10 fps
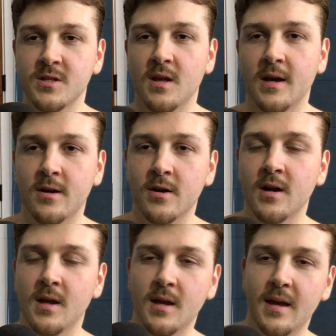a
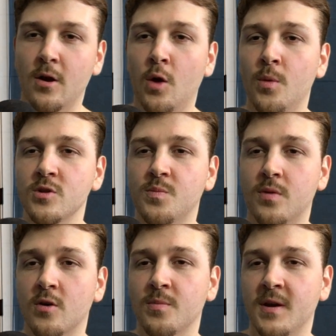Slider and almost
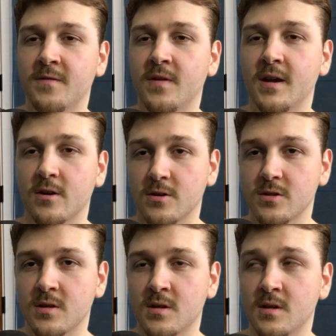broke my
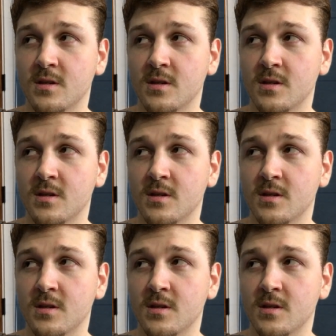fingers.